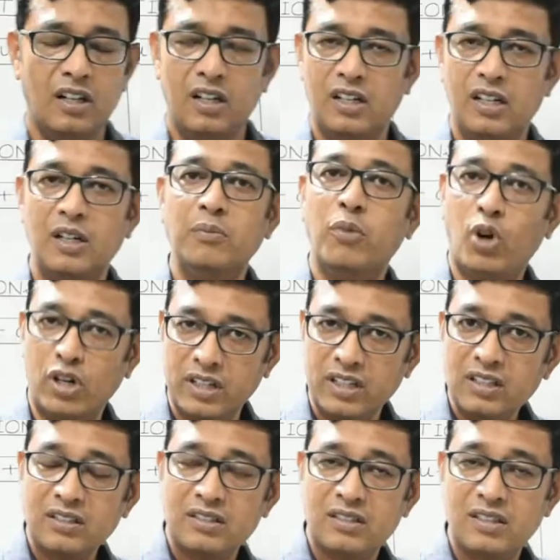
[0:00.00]
a
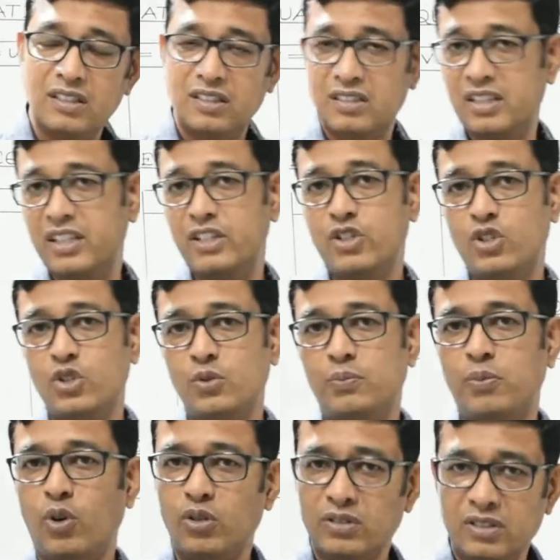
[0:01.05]
body is said to
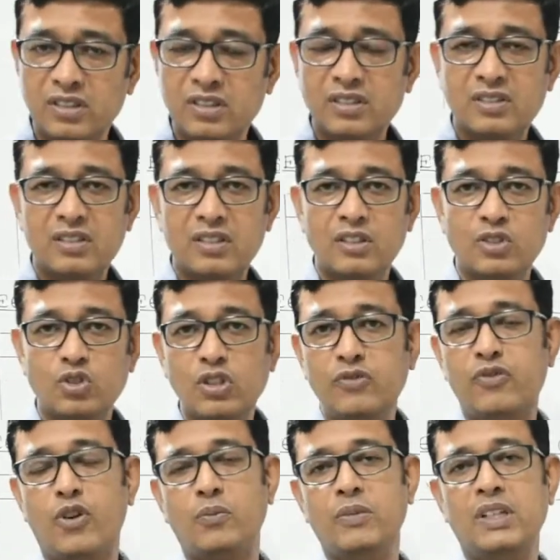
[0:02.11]
possess
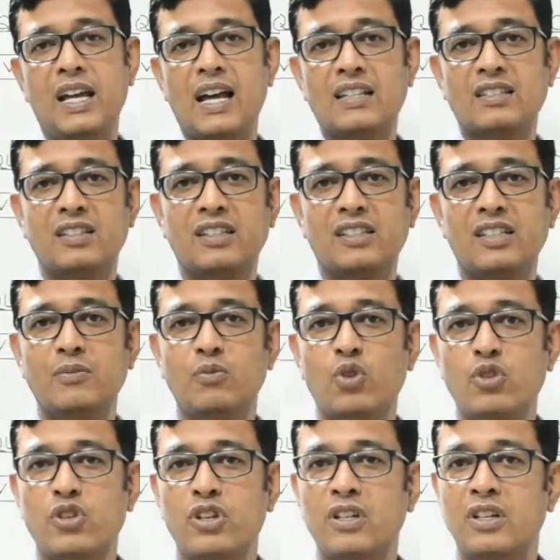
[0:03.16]
uniformly accelerated
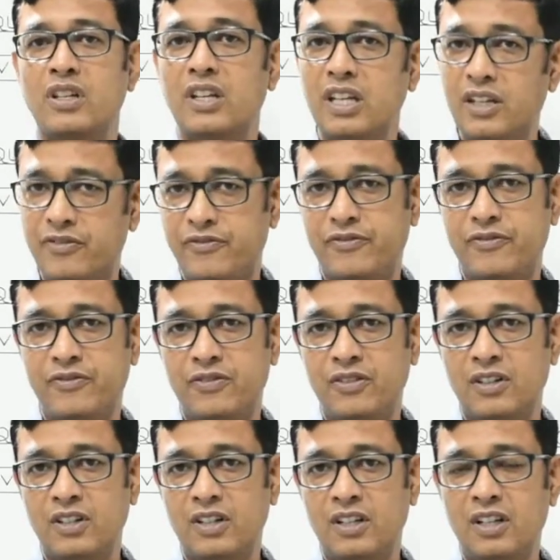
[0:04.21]
motion if
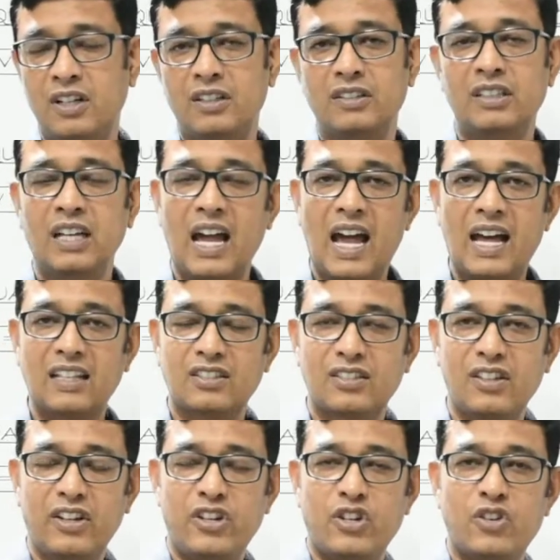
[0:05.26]
the
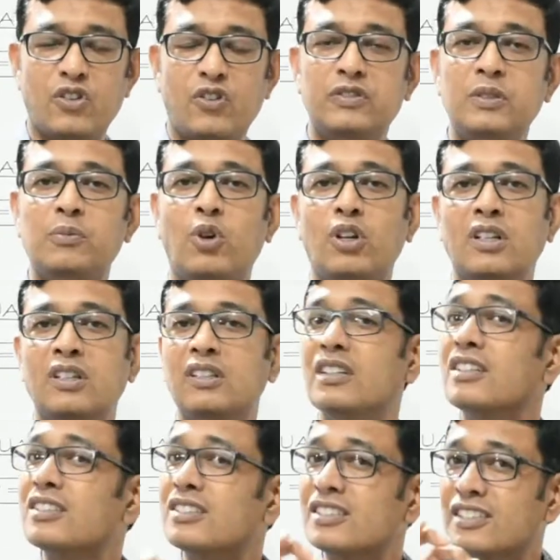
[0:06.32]
acceleration of the body
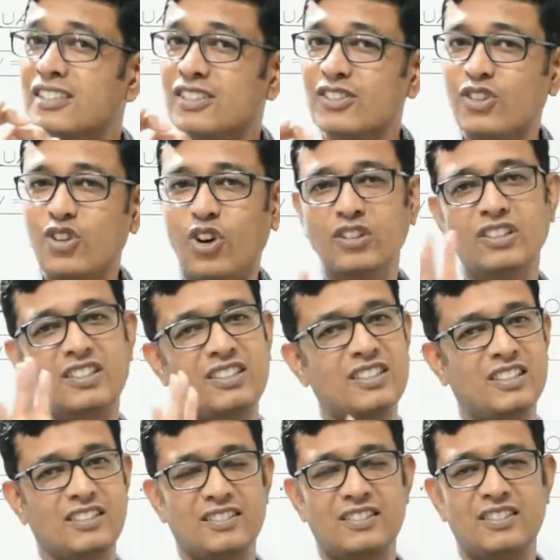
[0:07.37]
is
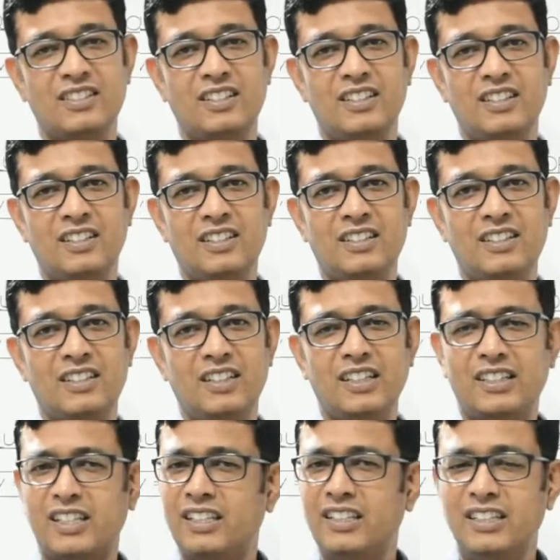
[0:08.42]
constant.
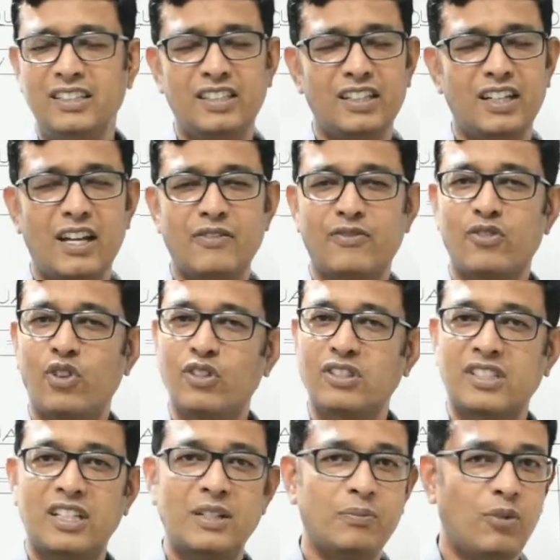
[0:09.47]
It can either have
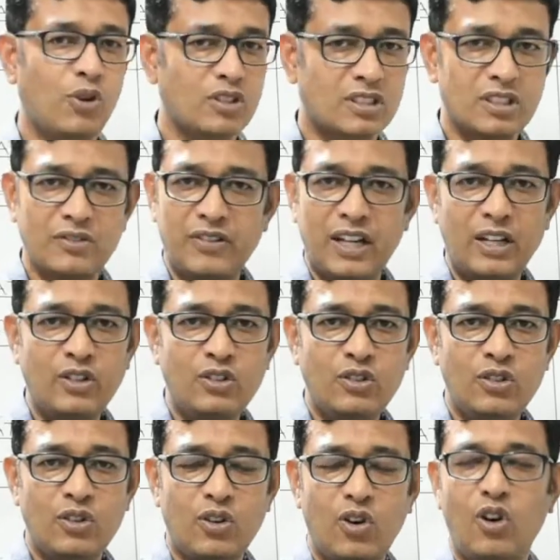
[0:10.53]
constant positive value
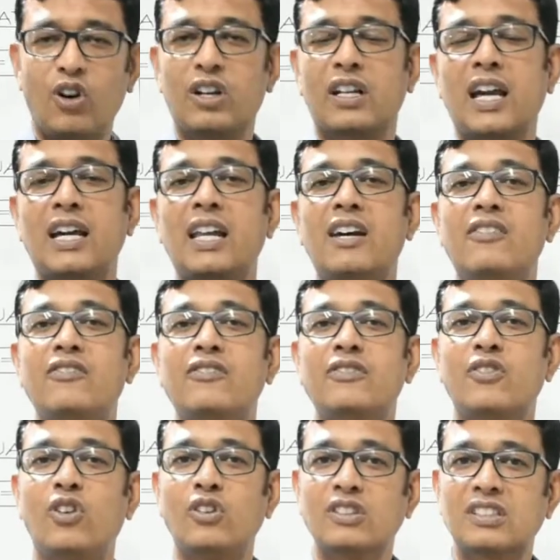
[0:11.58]
or can have
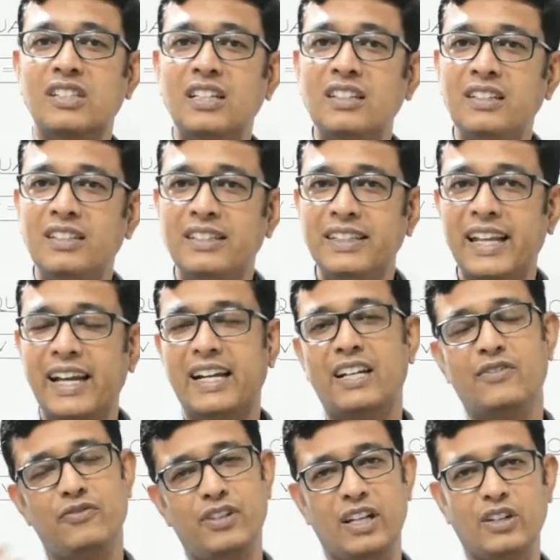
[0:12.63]
constant
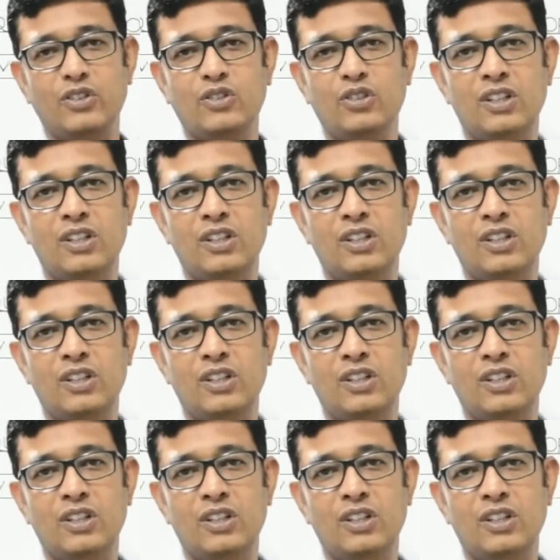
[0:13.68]
negative value.